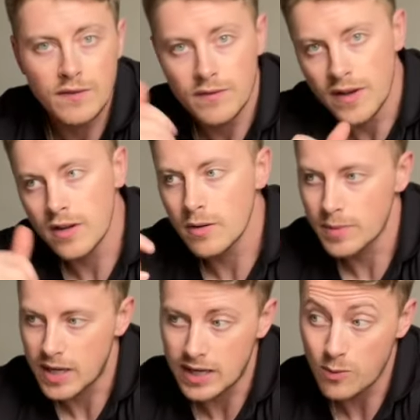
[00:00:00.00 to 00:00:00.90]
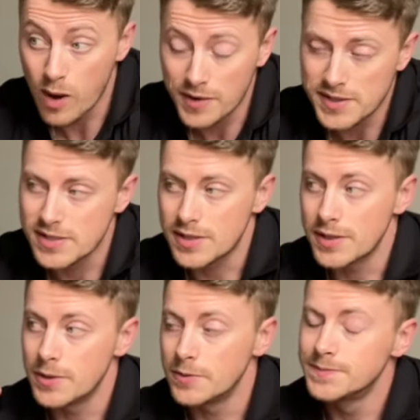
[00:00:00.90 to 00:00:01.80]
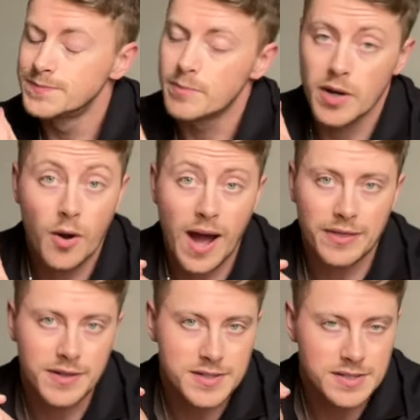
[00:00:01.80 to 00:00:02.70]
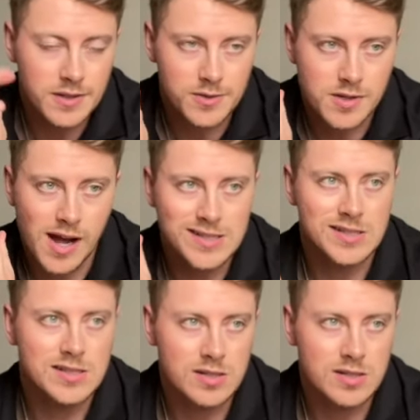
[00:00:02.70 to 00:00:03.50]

figure bikini wellness to do, but no athletes in those classes.